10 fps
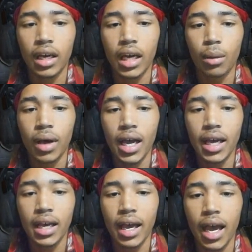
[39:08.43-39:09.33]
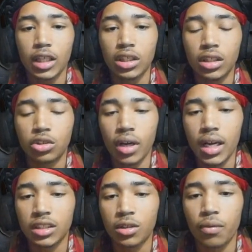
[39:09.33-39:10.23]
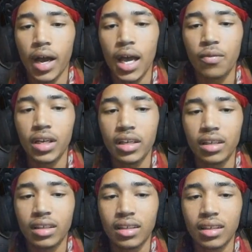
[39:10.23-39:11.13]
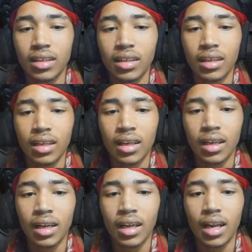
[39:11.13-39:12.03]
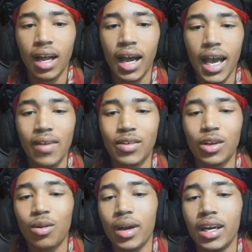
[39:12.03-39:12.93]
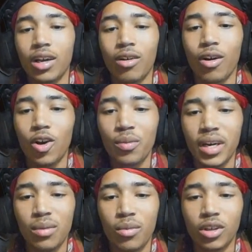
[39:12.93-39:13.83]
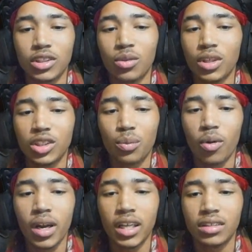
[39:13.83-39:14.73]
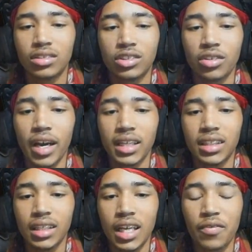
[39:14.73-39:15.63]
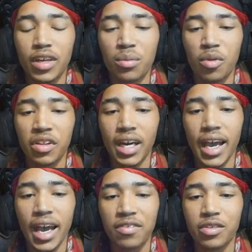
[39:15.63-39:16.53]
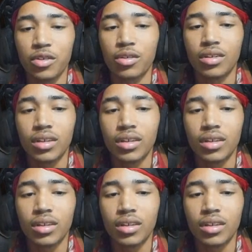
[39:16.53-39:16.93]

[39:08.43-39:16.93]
Am I actually trying to survive in here? I have no way to go home anymore, so what's the point in trying to live any more than I have to?